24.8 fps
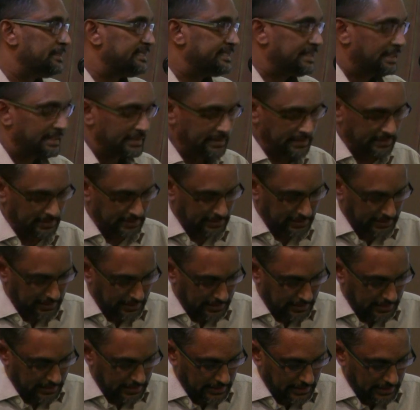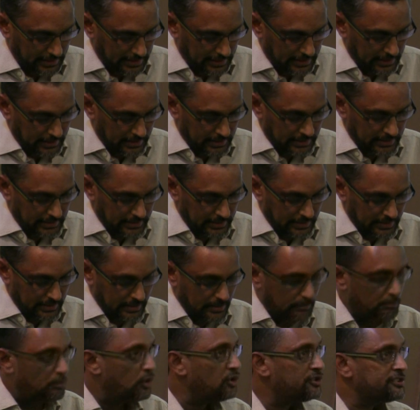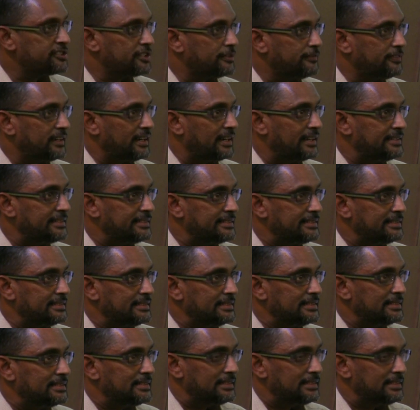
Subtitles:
Besar, most of us